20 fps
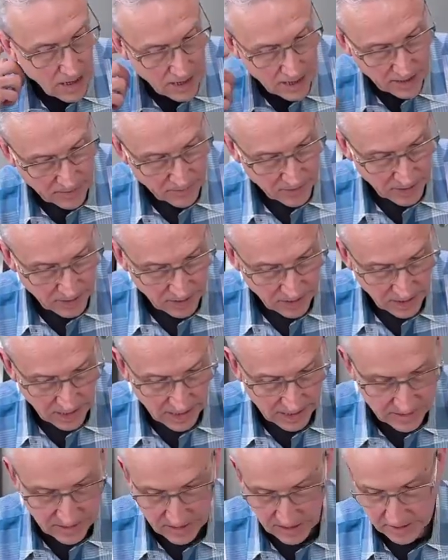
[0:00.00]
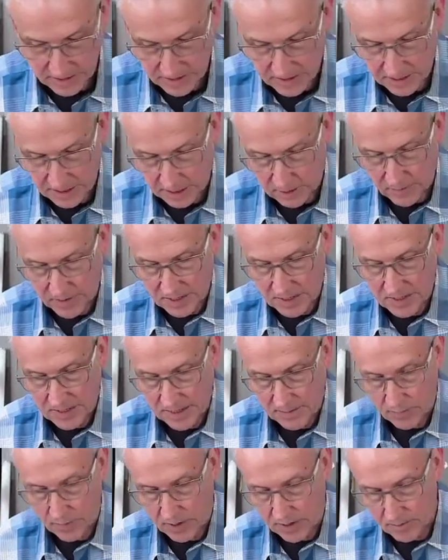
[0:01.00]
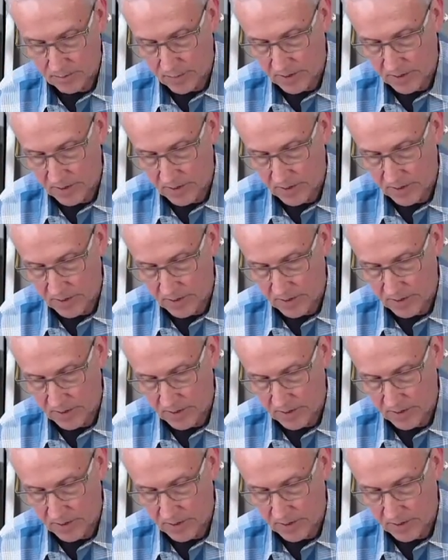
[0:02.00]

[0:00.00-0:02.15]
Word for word: And then I cut celery separate